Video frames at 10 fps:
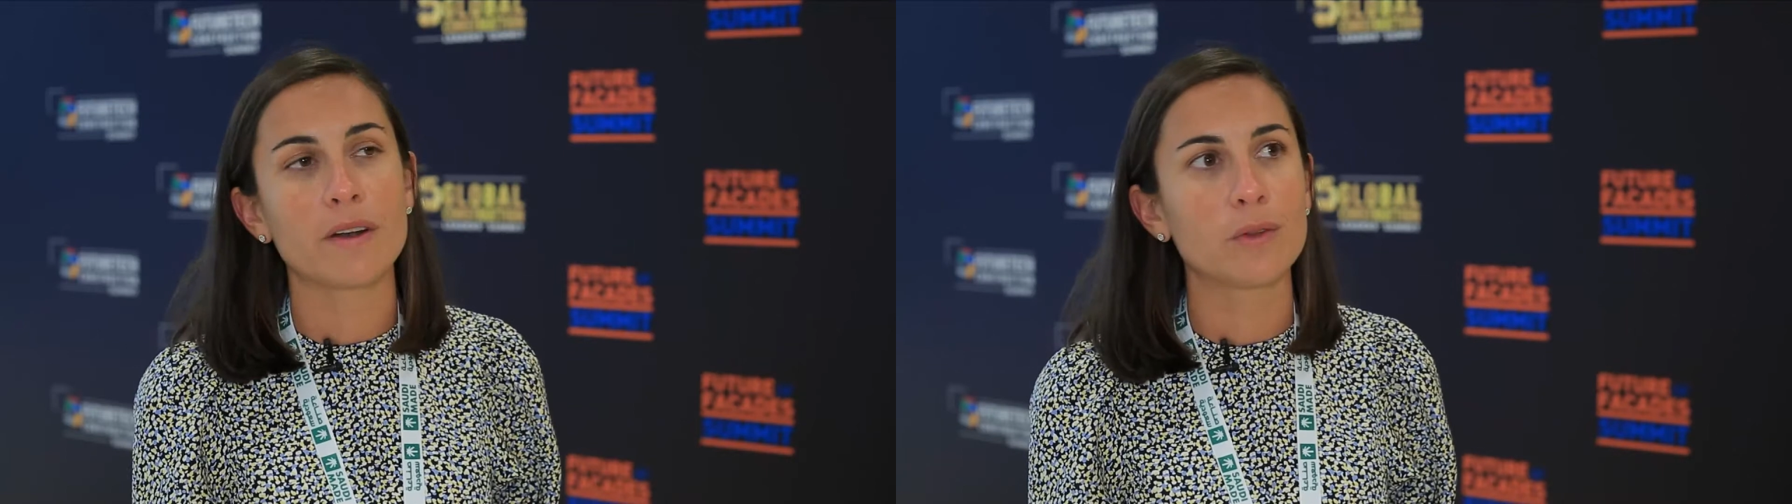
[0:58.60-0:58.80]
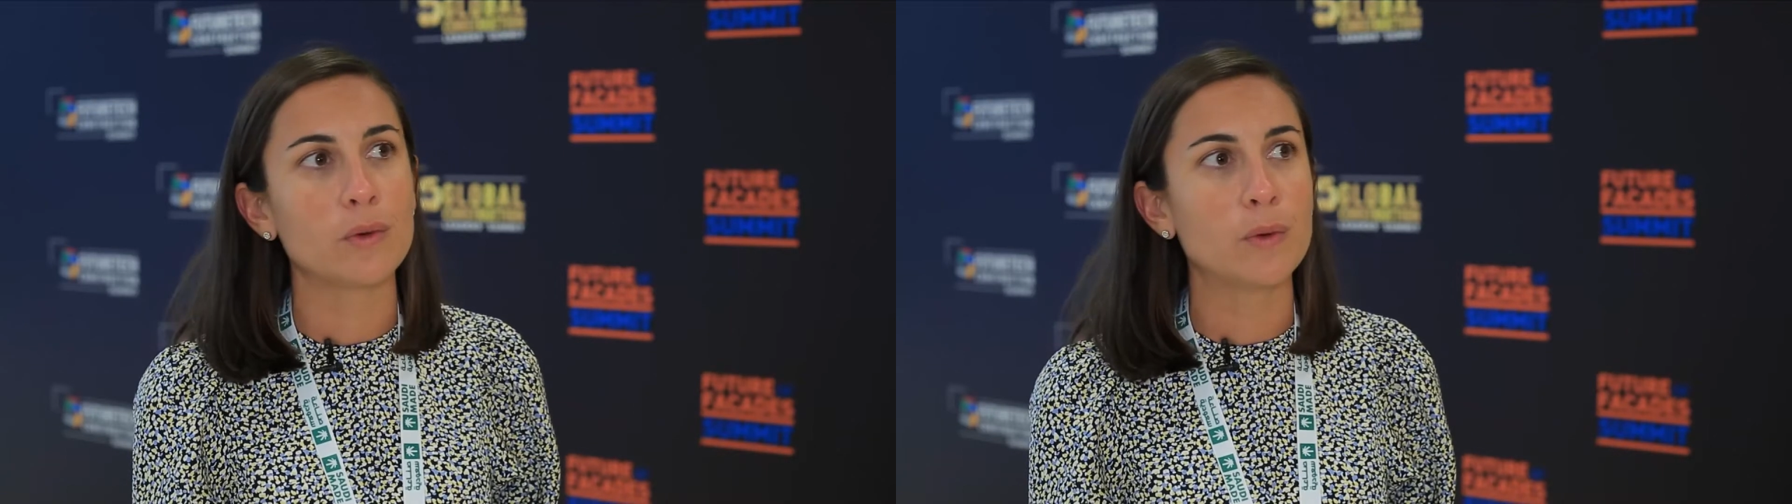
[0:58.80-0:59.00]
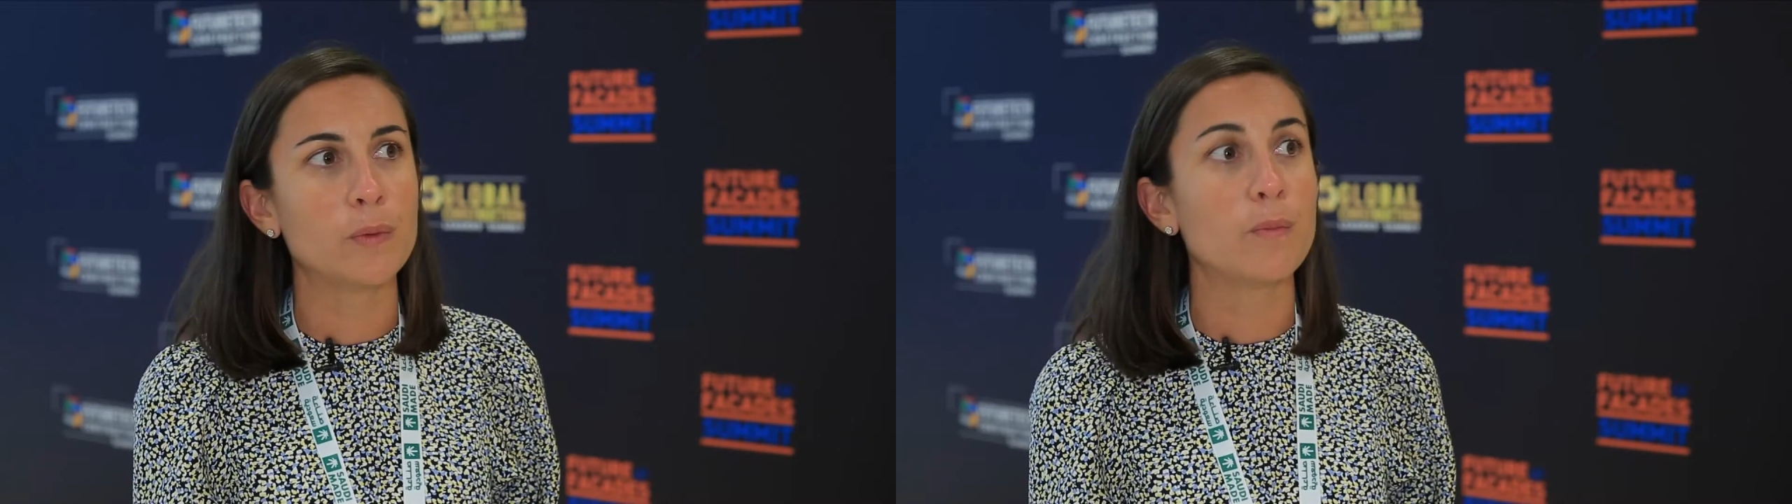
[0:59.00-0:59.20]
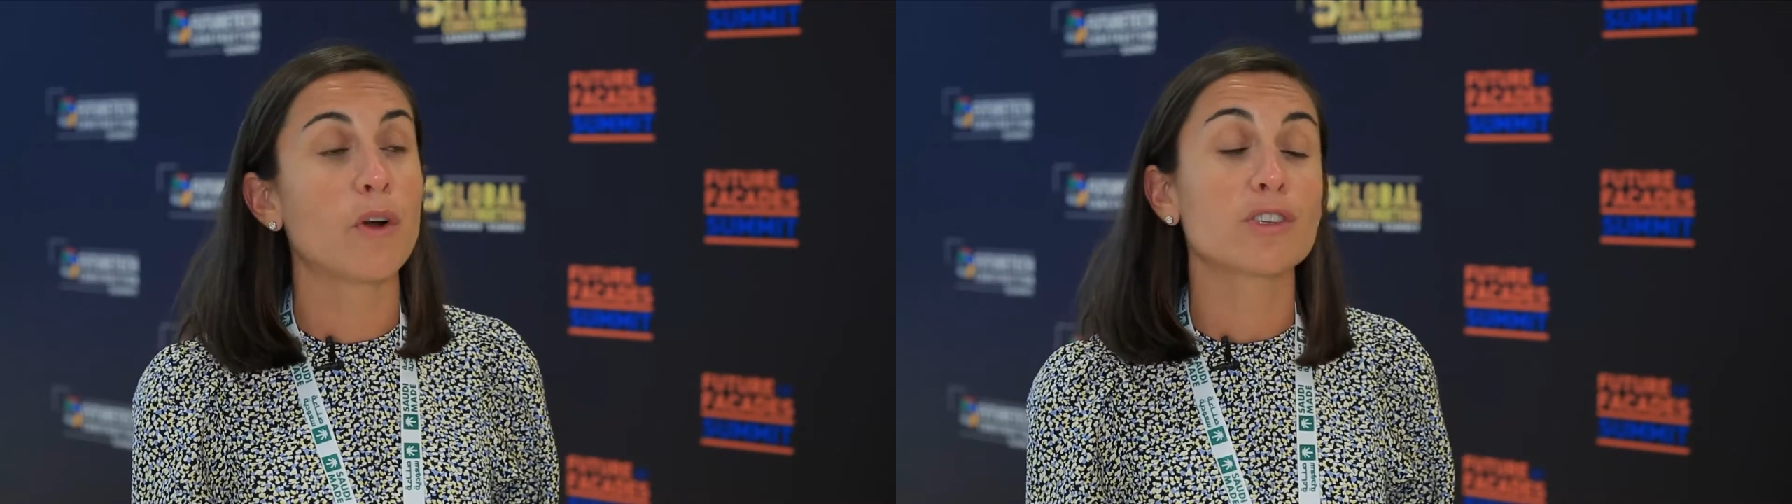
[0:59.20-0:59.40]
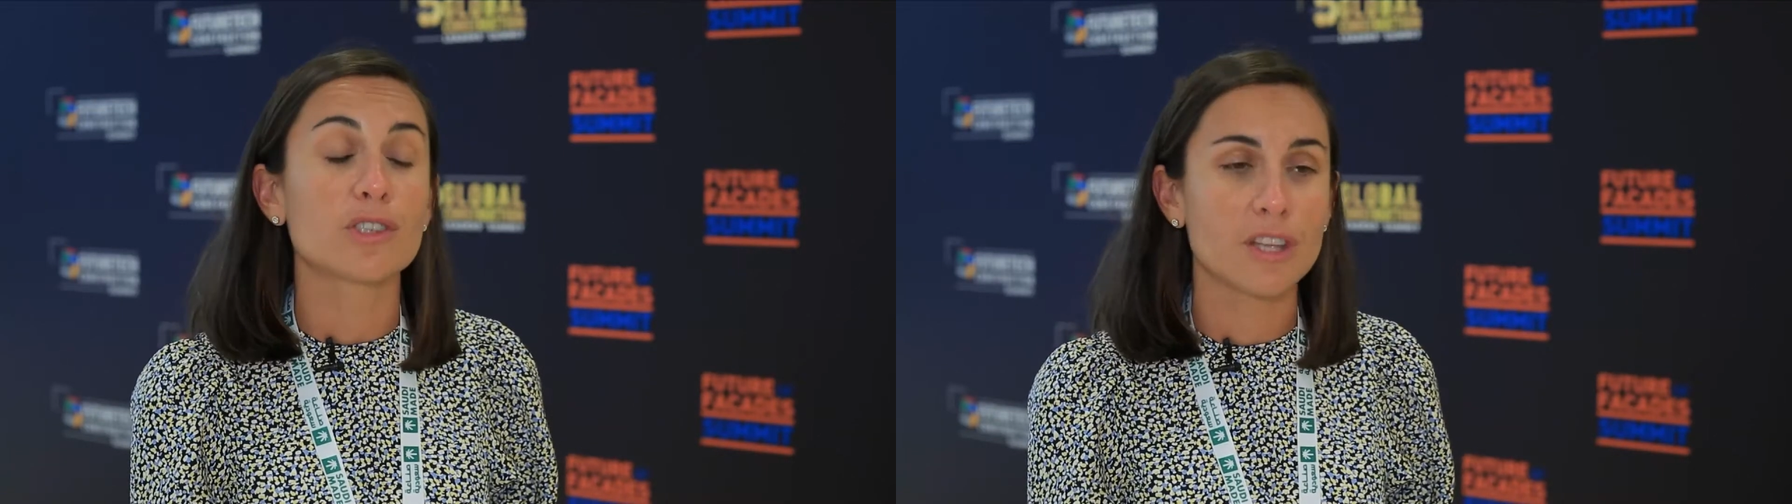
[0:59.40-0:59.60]
do
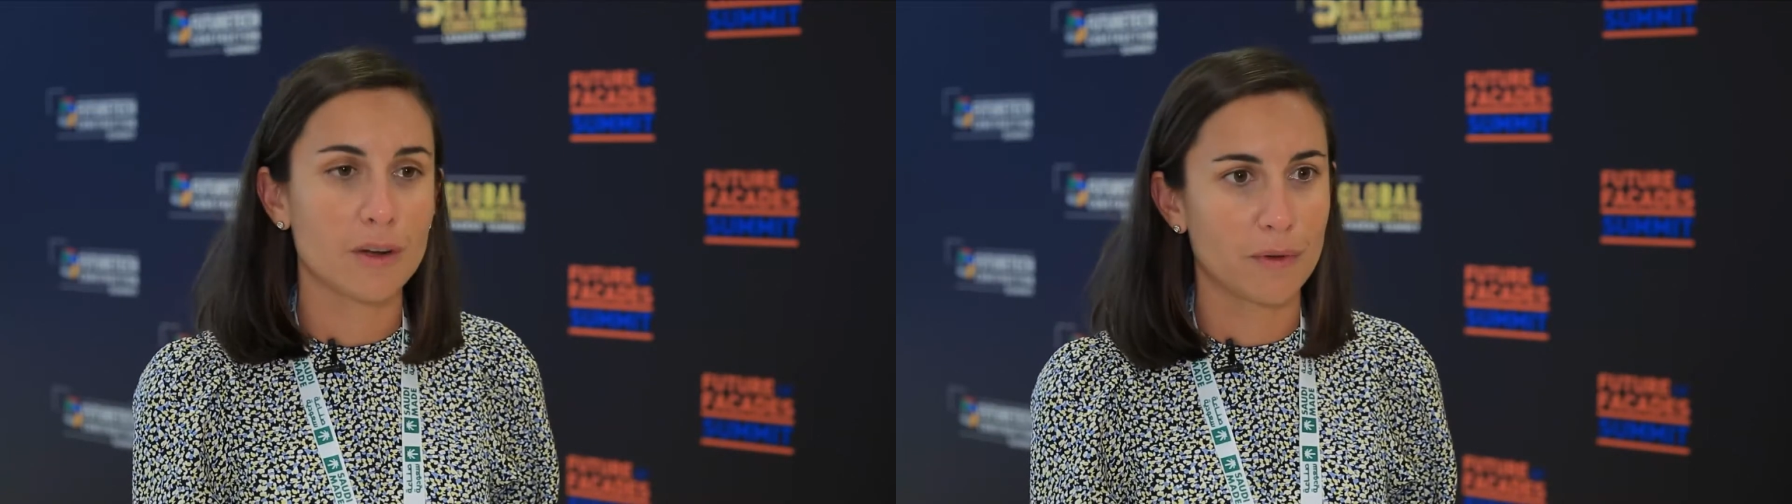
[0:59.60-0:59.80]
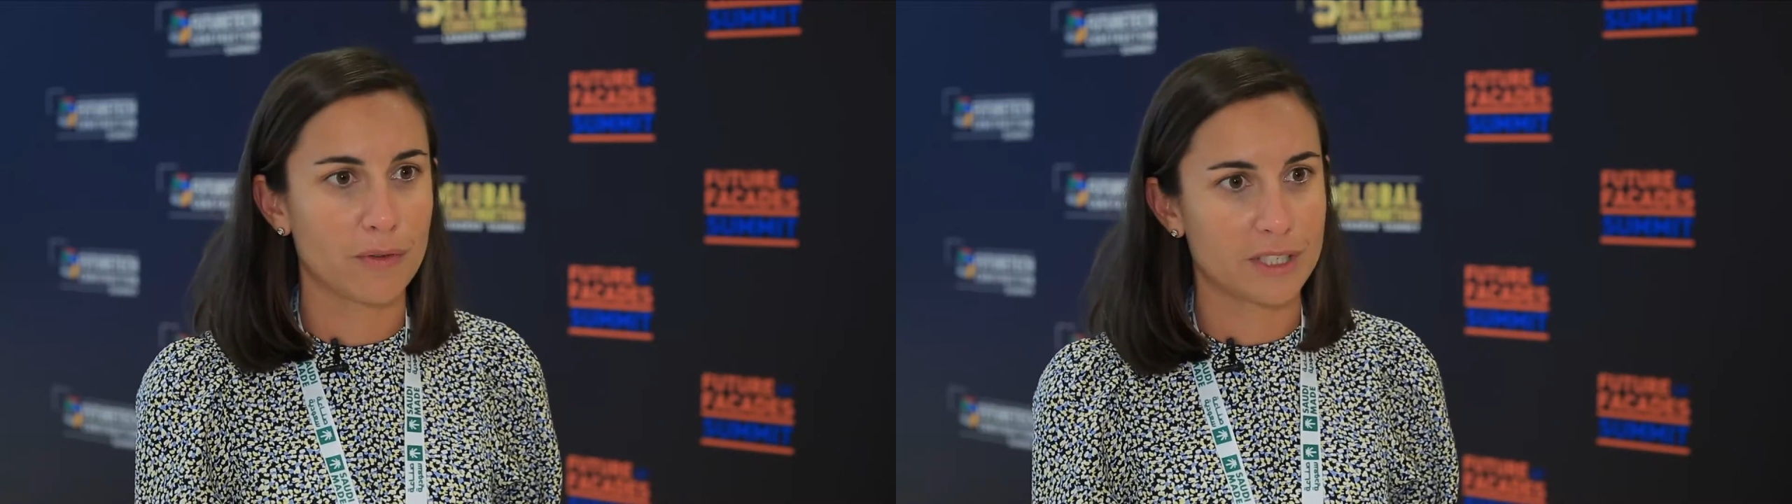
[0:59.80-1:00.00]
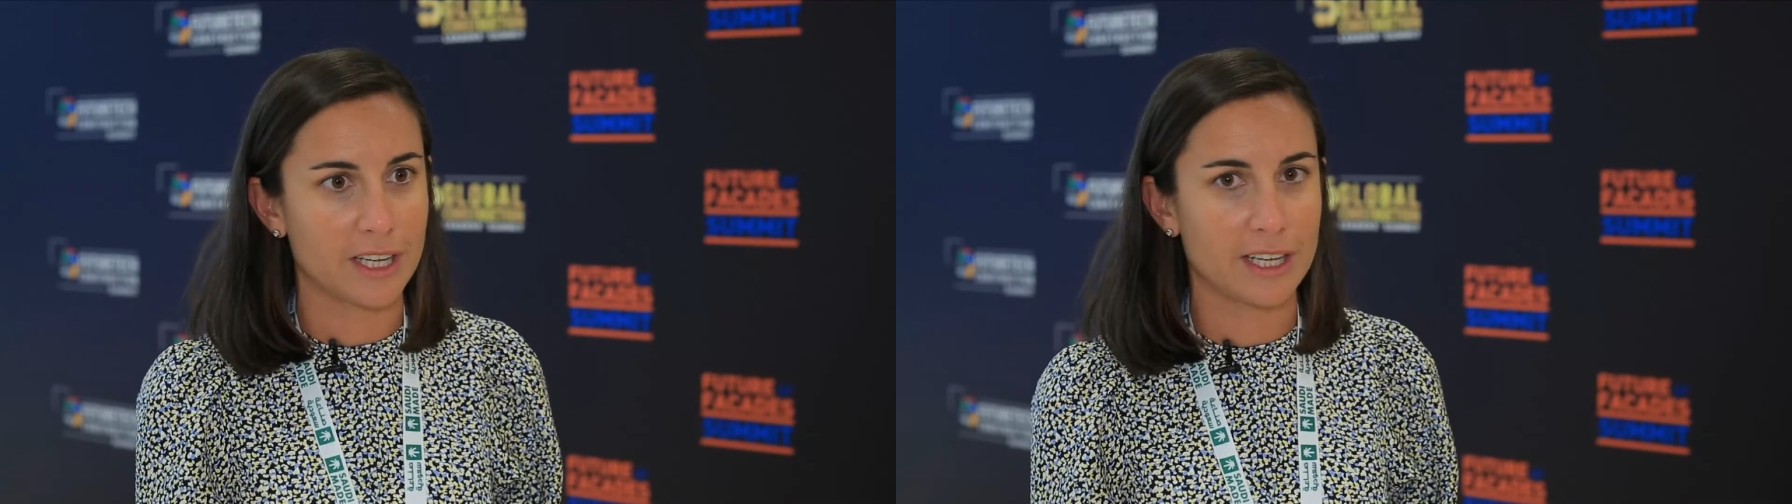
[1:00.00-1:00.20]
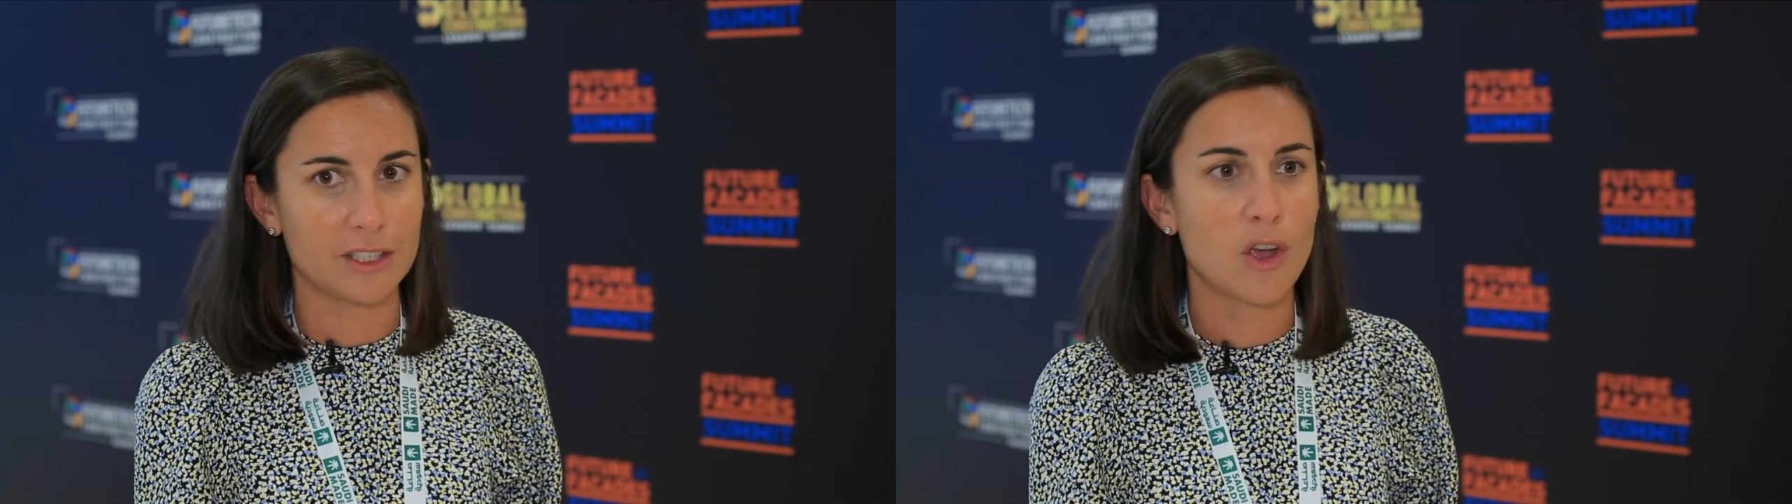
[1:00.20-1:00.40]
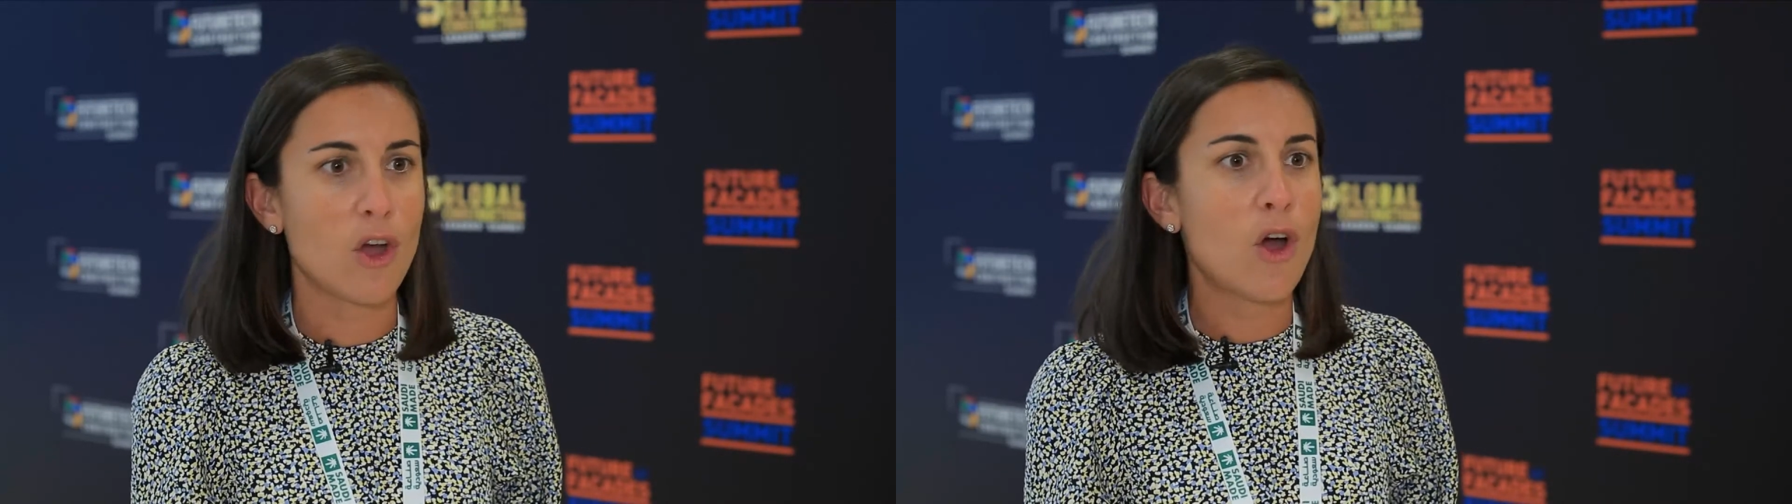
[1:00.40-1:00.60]
more sustainable facades,